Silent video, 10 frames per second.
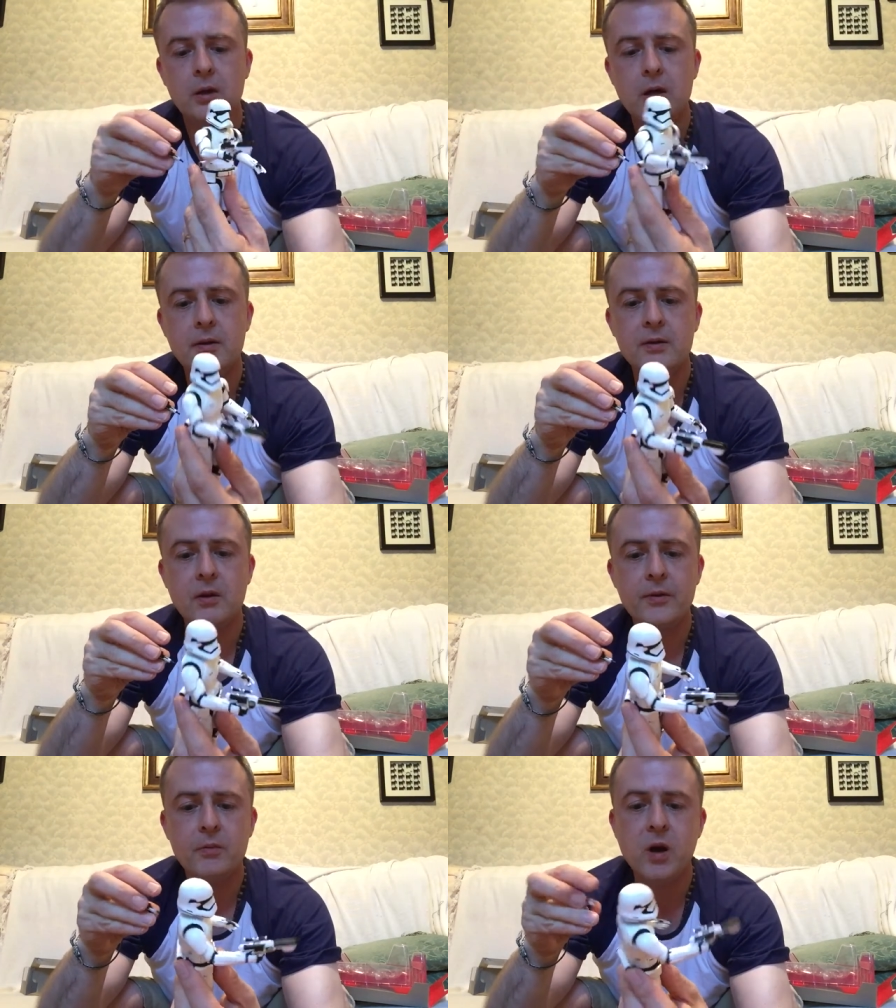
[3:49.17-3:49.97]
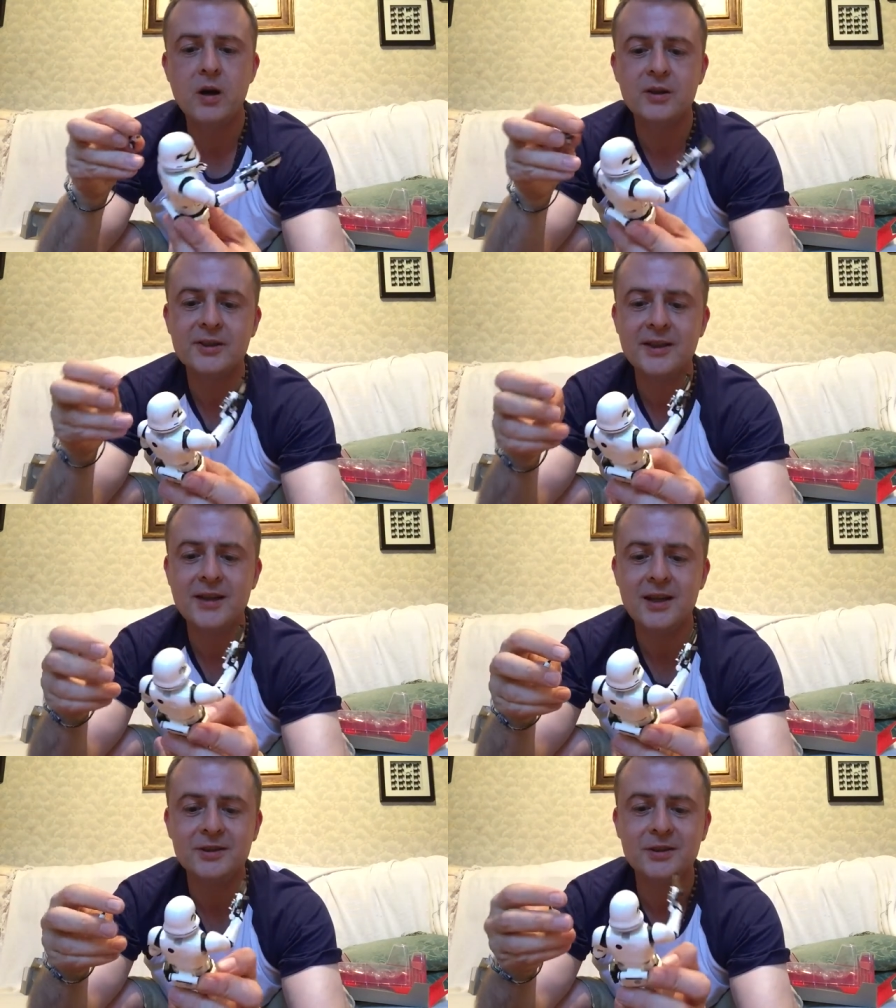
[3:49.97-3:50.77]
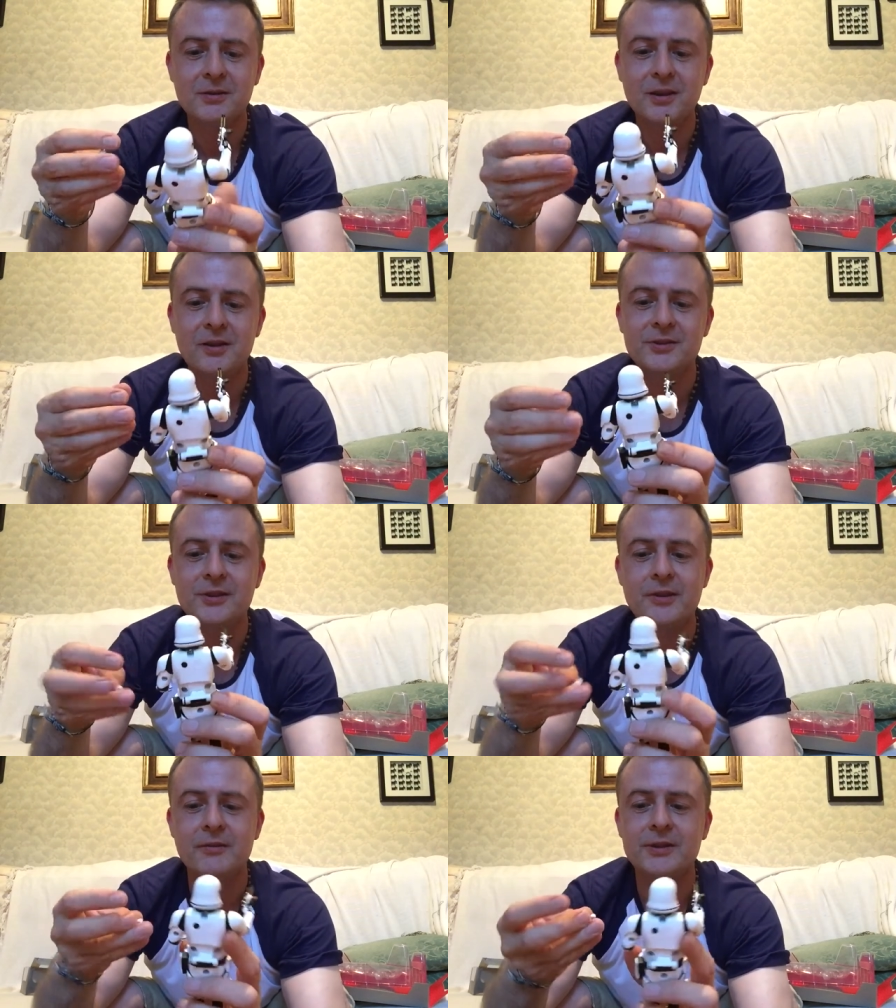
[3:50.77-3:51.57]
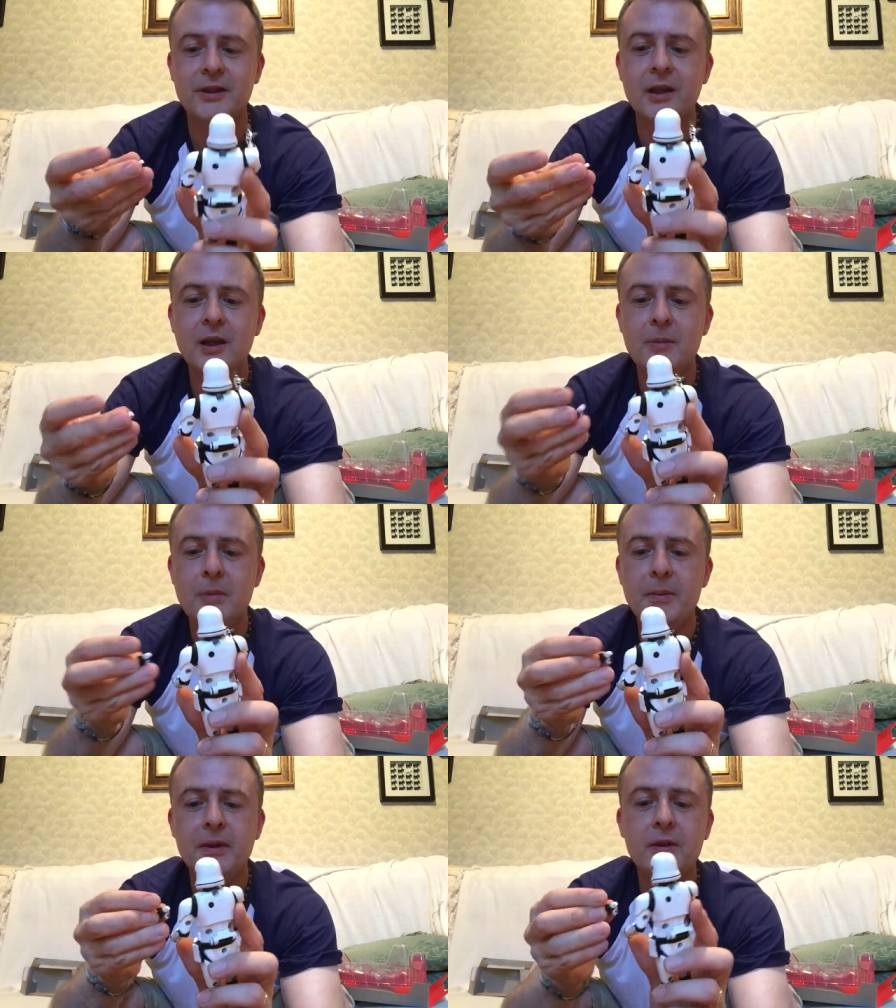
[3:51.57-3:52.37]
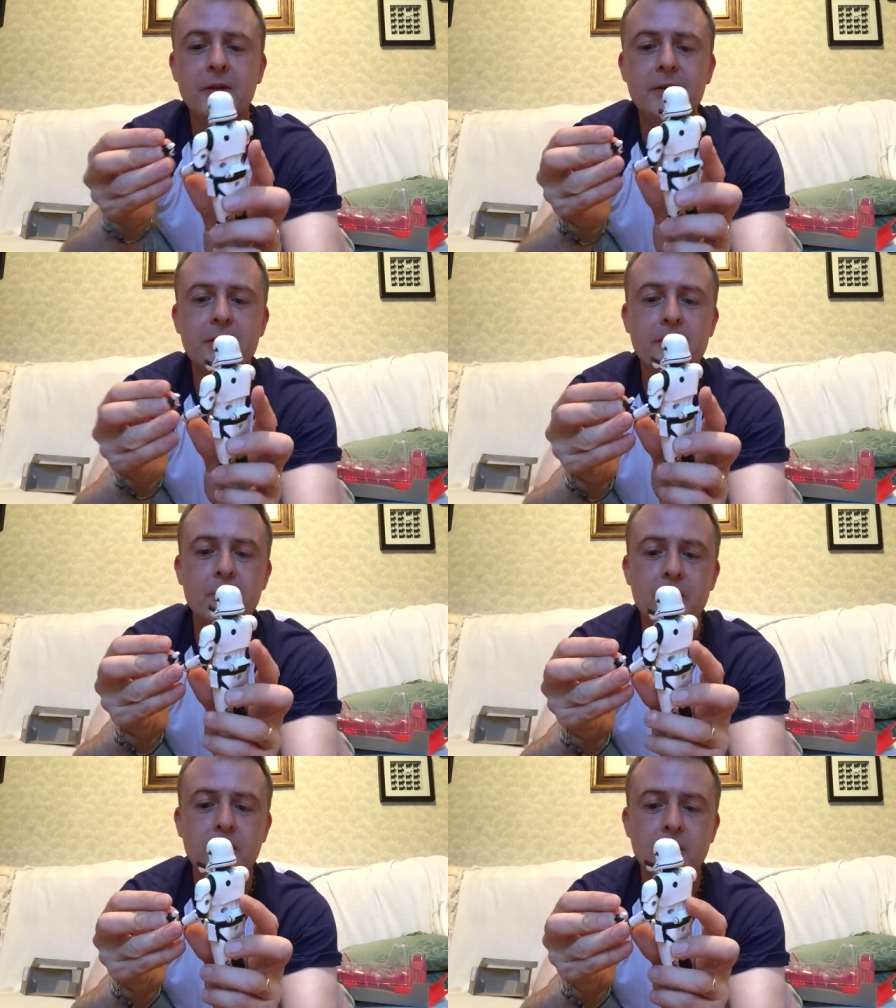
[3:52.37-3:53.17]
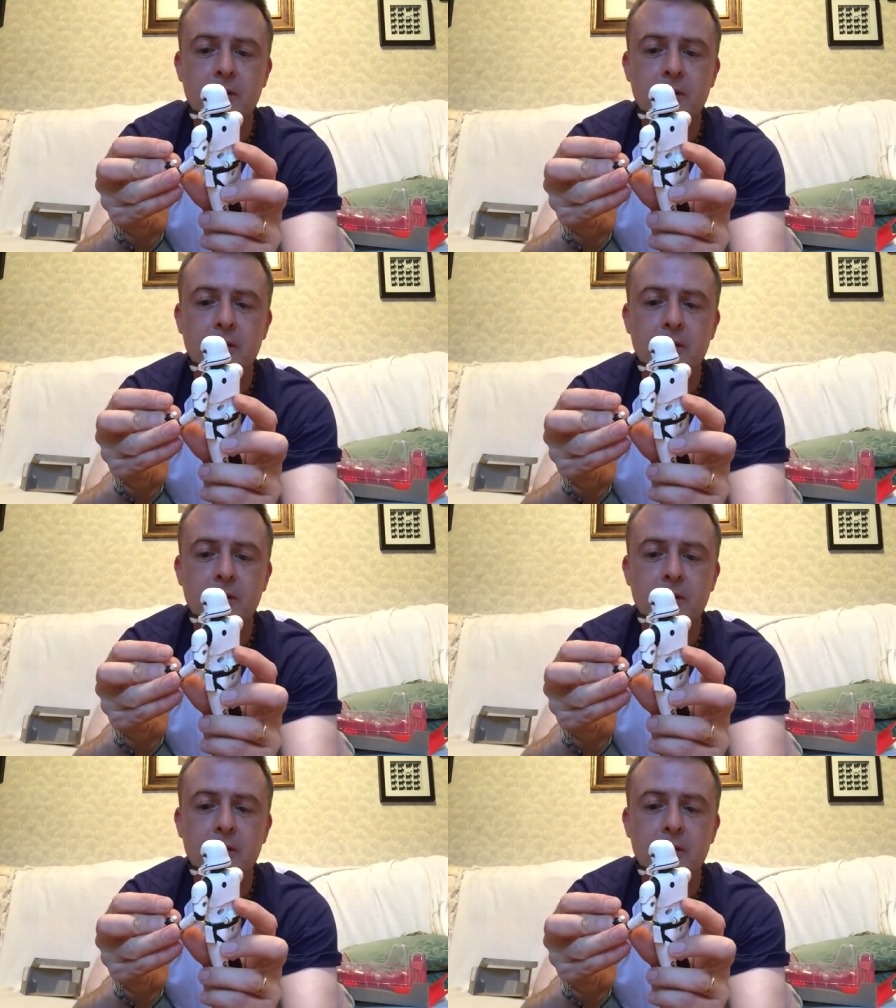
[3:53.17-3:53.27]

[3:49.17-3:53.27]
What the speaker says: Oh, I thought there was an actual holster. There isn't. Maybe you can go in the other one.